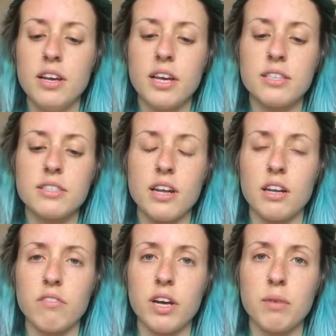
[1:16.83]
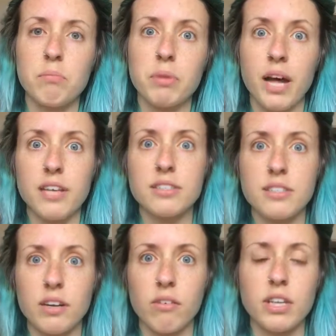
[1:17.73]
instead of a
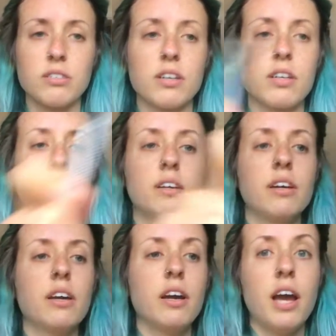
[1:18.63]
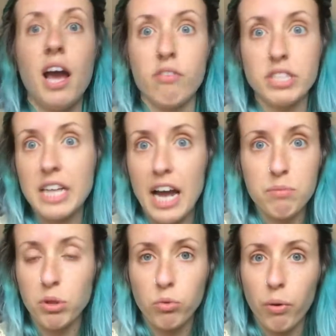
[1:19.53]
plastic razor every
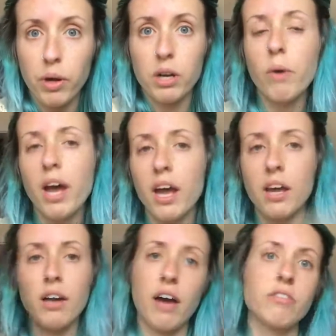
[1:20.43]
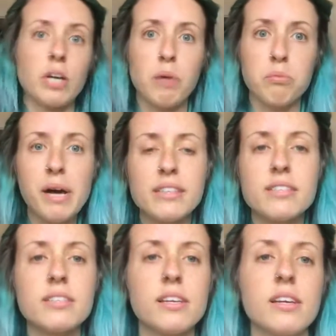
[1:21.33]
time and throwing it away after a couple
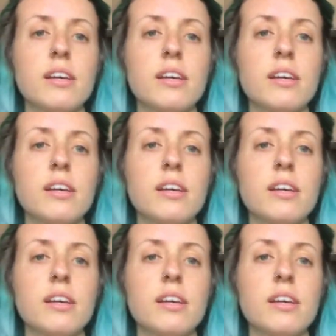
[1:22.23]
months.